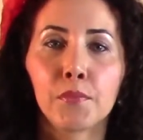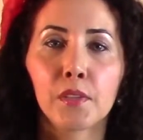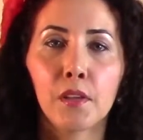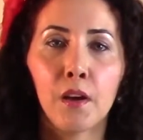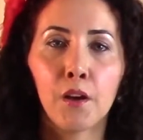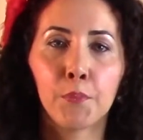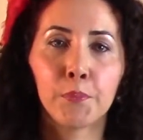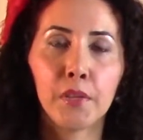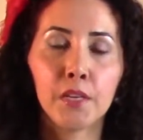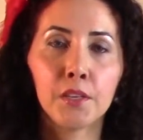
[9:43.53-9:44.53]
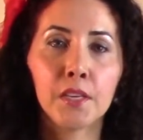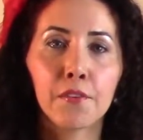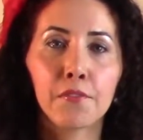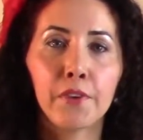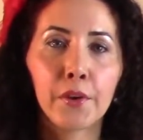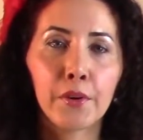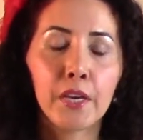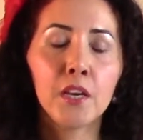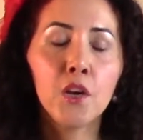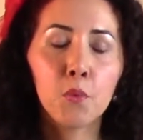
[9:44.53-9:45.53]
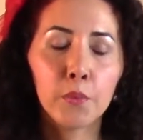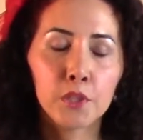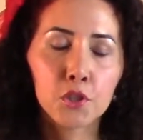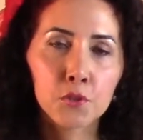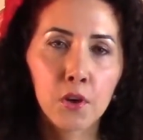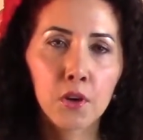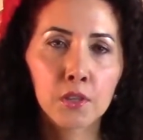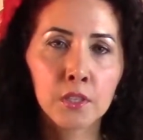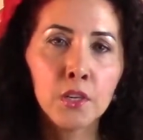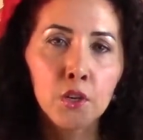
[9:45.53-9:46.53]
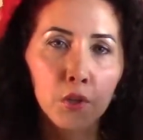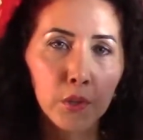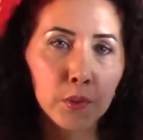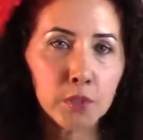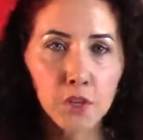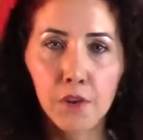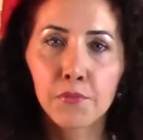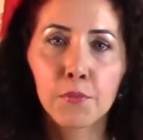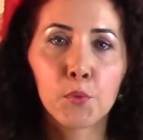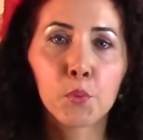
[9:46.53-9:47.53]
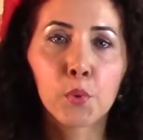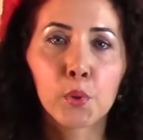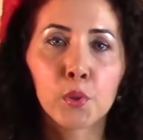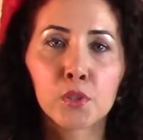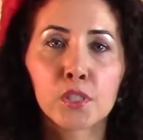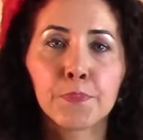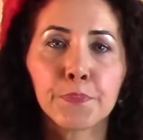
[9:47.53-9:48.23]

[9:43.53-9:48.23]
And you can get very withdrawn, closed off from the world.